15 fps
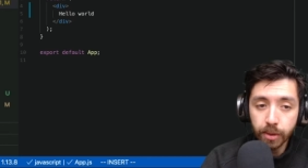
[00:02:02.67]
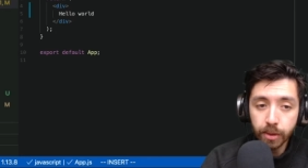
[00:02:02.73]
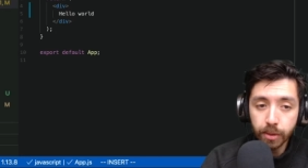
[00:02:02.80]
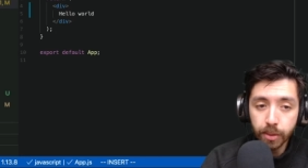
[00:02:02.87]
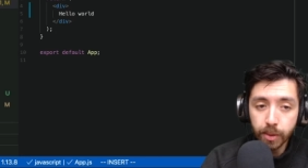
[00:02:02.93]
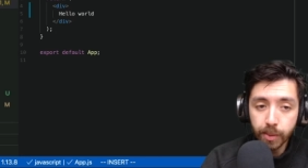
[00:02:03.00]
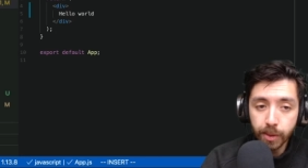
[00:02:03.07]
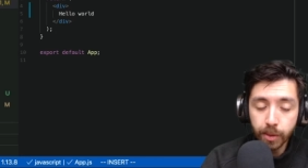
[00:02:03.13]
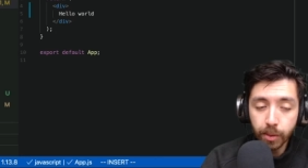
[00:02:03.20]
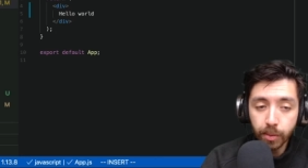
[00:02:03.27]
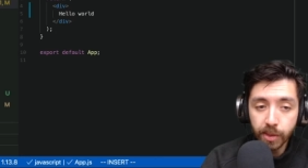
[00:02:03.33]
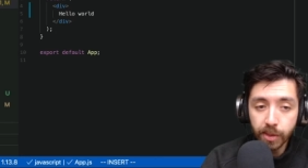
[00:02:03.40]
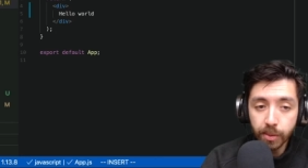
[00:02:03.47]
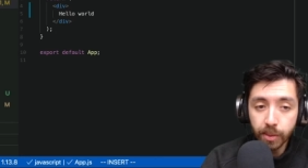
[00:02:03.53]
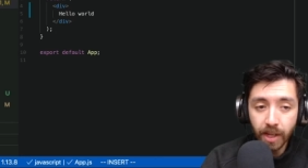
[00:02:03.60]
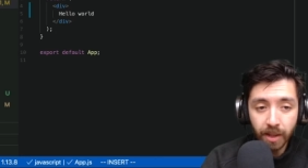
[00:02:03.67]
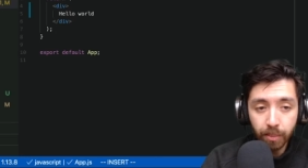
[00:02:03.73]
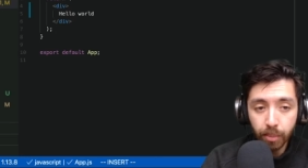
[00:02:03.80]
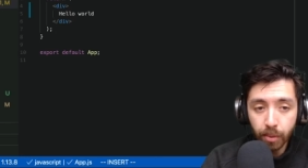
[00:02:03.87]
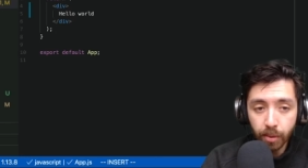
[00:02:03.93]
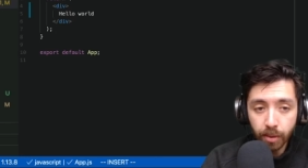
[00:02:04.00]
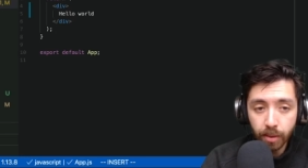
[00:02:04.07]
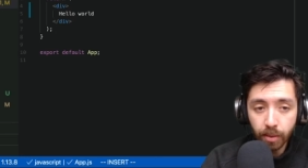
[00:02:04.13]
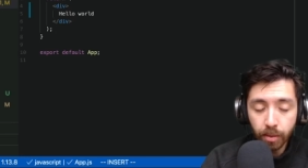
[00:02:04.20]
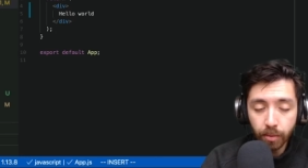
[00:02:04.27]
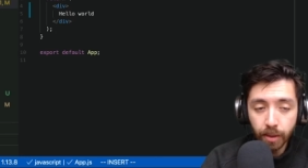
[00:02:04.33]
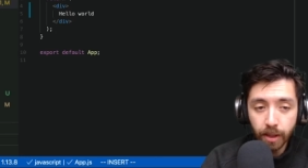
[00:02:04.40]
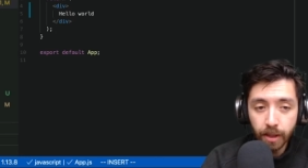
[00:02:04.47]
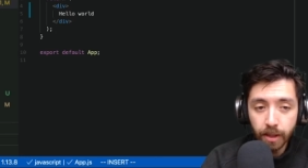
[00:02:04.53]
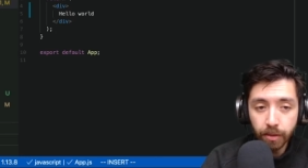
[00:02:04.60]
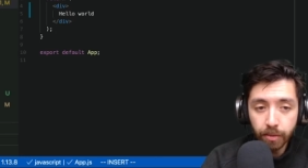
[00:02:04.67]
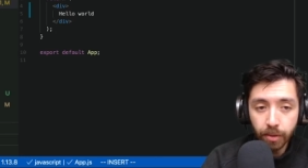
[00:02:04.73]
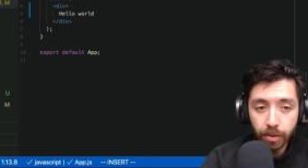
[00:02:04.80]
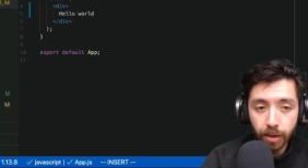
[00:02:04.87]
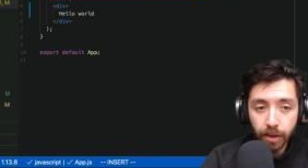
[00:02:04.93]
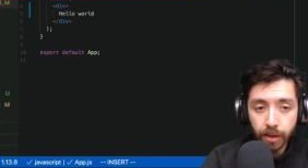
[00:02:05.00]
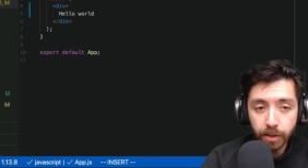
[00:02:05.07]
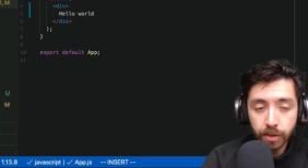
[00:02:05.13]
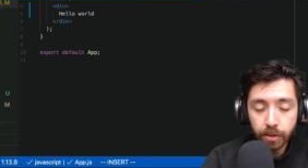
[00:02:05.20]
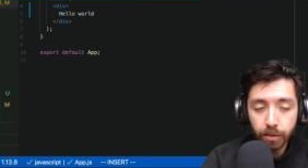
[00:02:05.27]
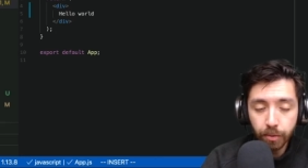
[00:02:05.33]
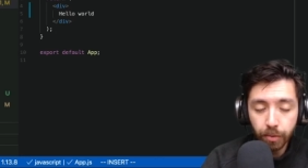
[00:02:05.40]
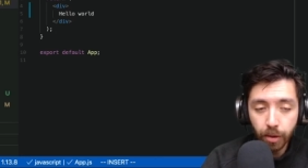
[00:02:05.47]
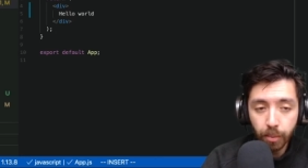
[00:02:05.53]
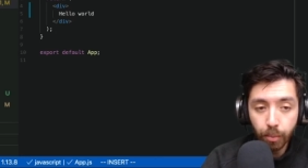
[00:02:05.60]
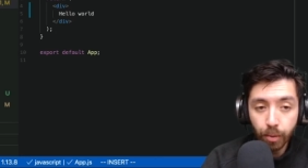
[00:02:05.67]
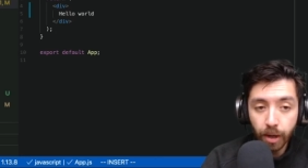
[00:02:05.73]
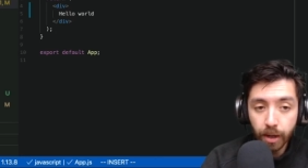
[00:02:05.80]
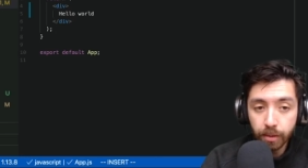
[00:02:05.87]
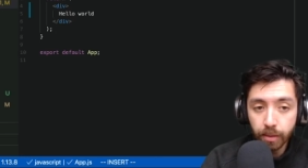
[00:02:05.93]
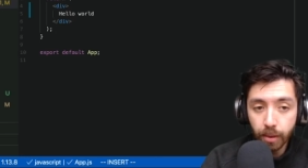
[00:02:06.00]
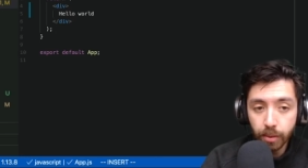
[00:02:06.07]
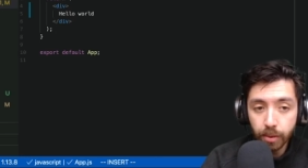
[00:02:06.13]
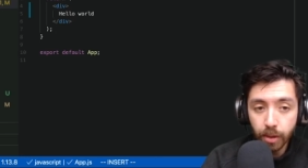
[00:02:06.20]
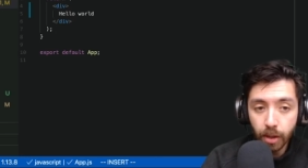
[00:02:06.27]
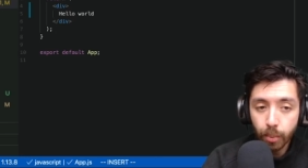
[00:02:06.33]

do is we are going to import three different things from React Router DOM.